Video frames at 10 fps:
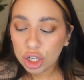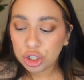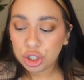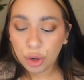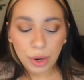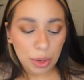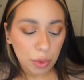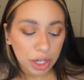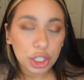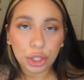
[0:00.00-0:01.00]
So what I
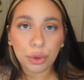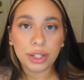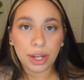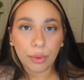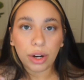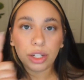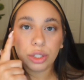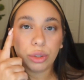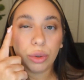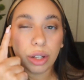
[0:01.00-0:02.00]
want to do is I want to
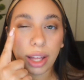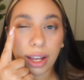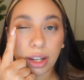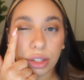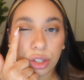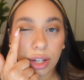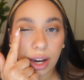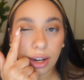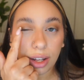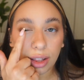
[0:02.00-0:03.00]
do like a
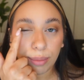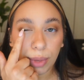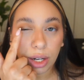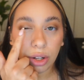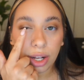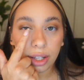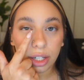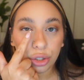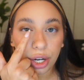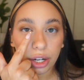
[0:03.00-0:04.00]
shade in the middle and then a
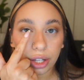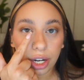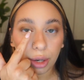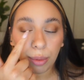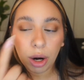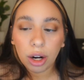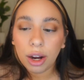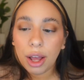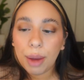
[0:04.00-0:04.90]
shade on the inner part.